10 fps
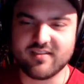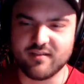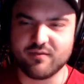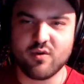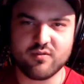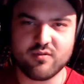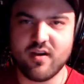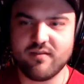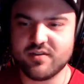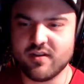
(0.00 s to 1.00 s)
And of course, we'll
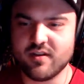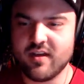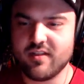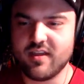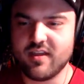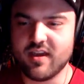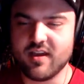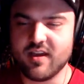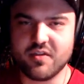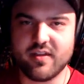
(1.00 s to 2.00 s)
have
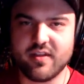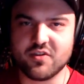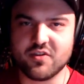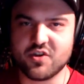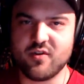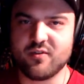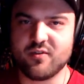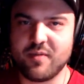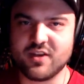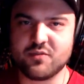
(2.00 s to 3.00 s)
the link in the show notes
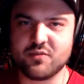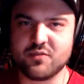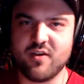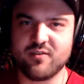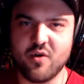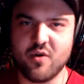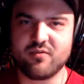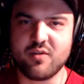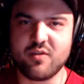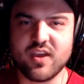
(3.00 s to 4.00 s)
page below. So
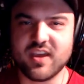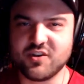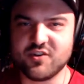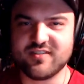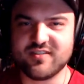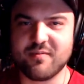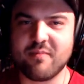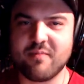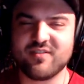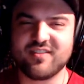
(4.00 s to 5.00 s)
hopefully we get you some
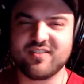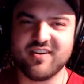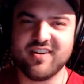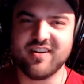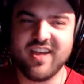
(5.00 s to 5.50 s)
numbers here.